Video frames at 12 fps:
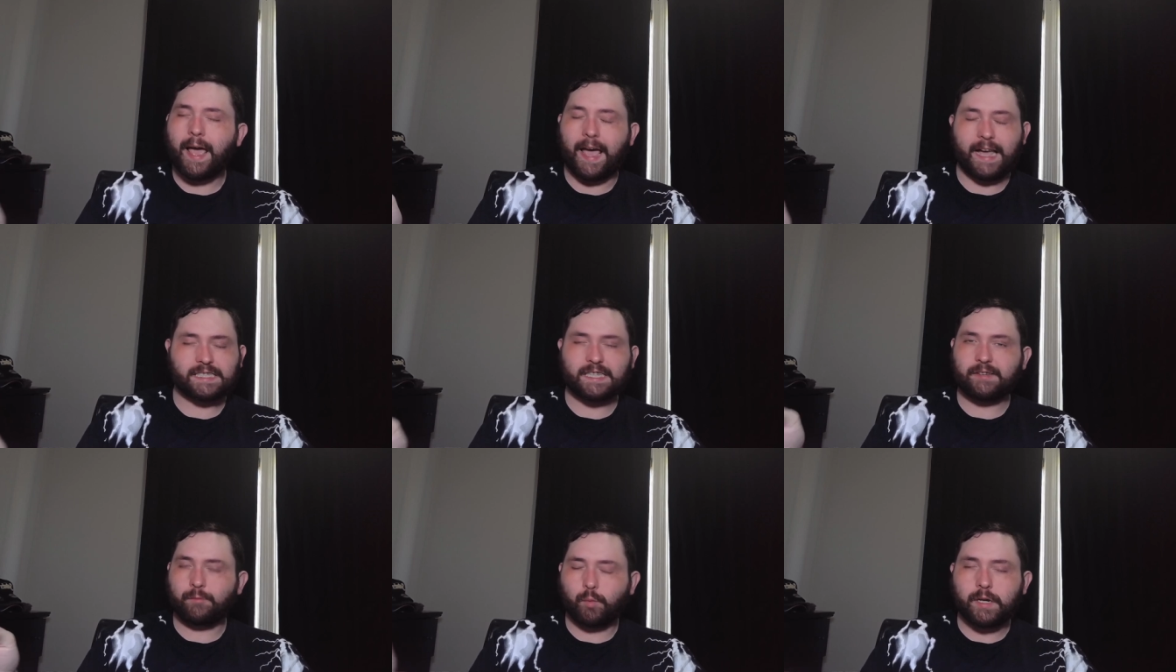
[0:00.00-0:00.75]
as
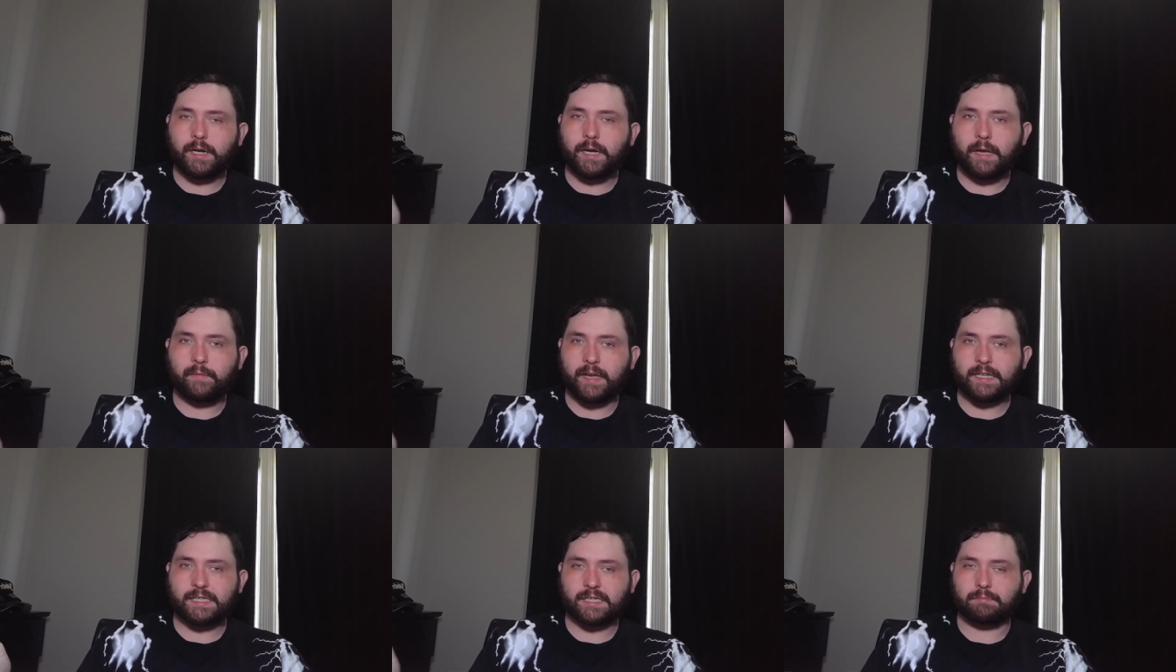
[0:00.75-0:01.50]
if we live
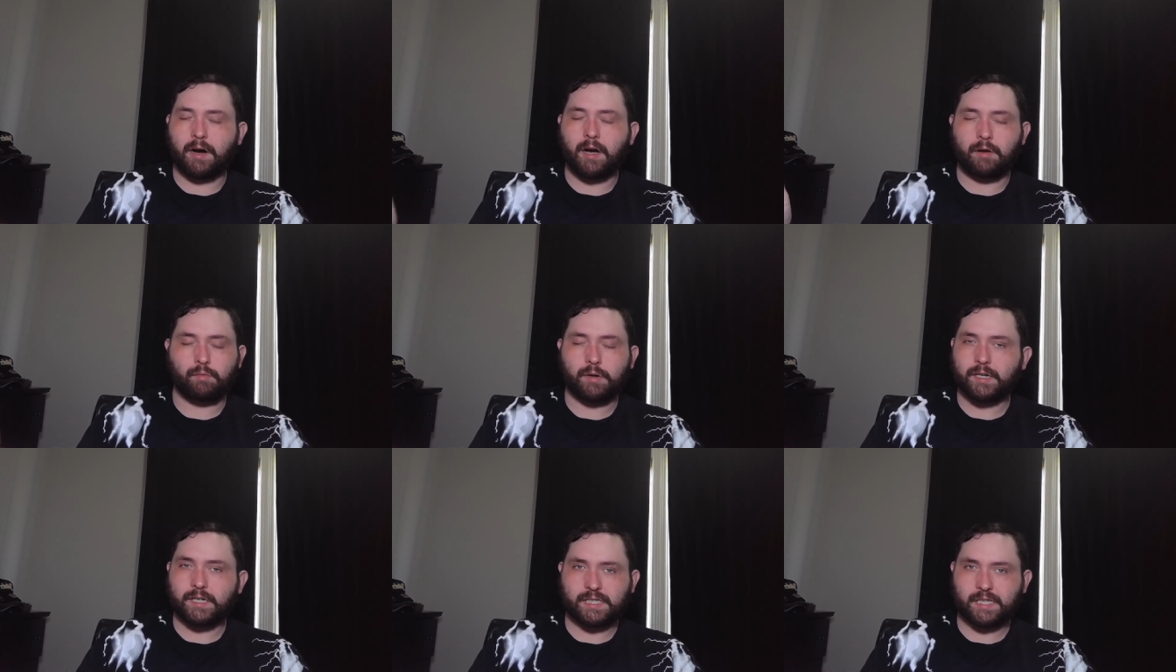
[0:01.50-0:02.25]
in some
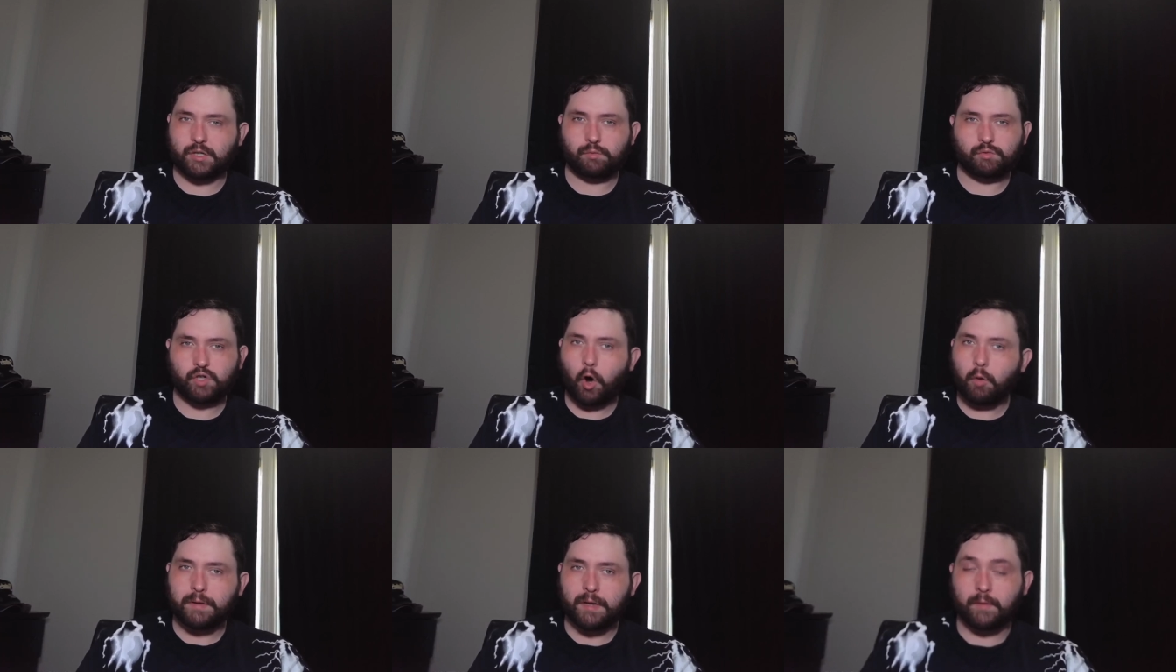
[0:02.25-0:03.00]
unrealistic
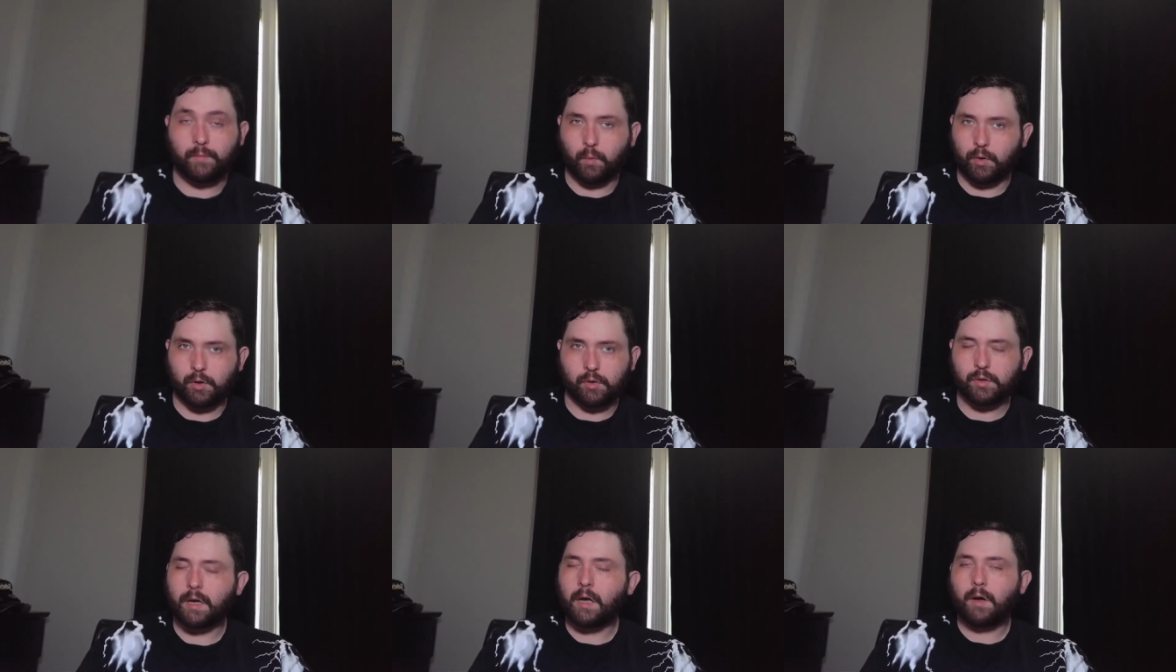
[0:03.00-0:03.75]
utopia of a world,